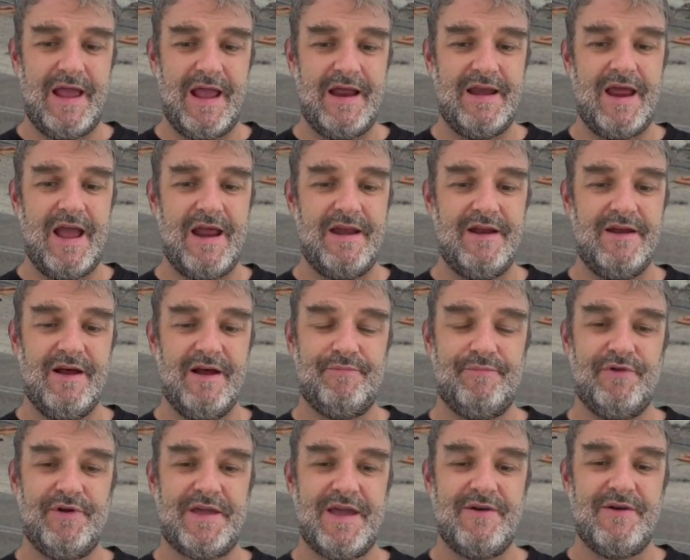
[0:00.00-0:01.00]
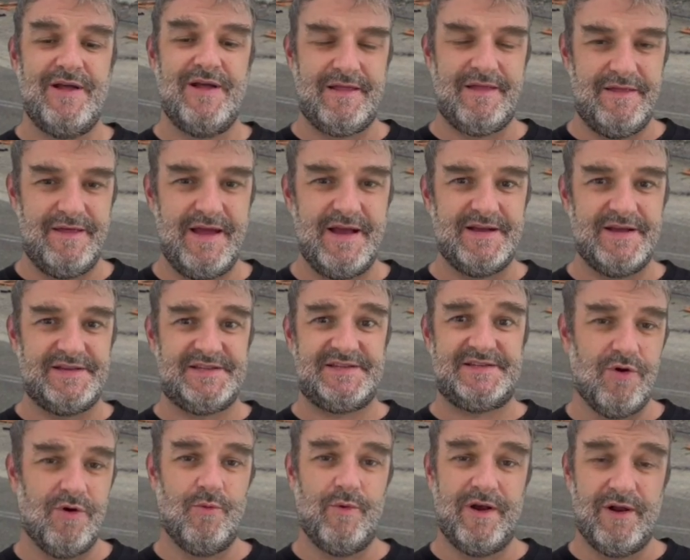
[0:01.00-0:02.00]
It ended up looking like
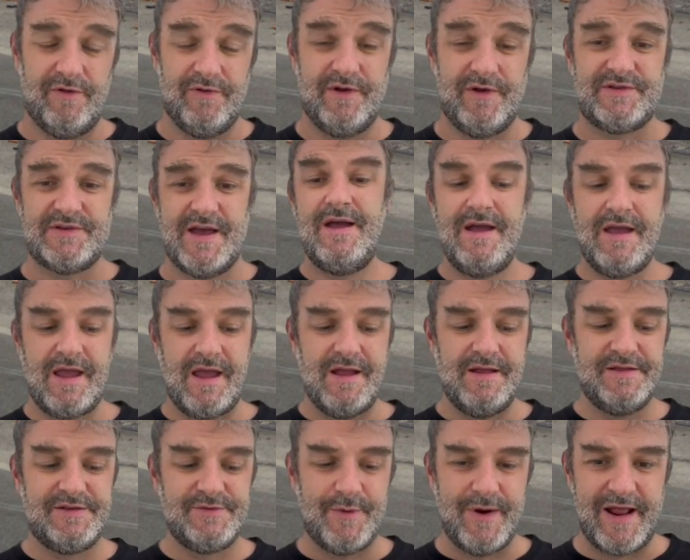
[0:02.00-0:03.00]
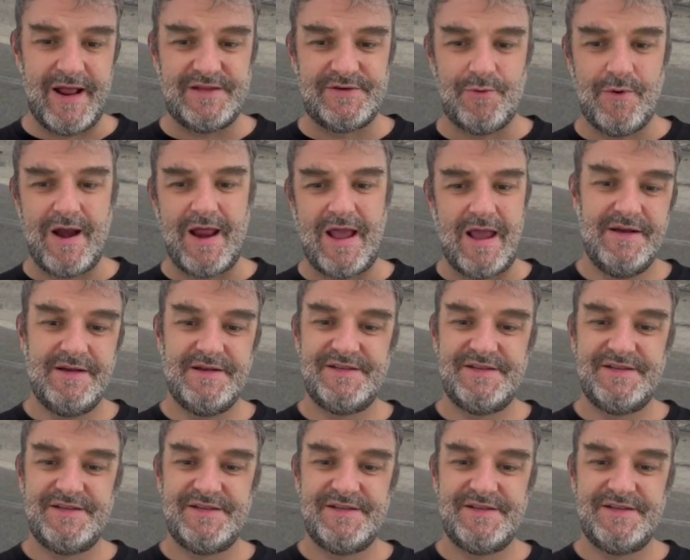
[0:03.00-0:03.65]
this, what it looked like in 2020.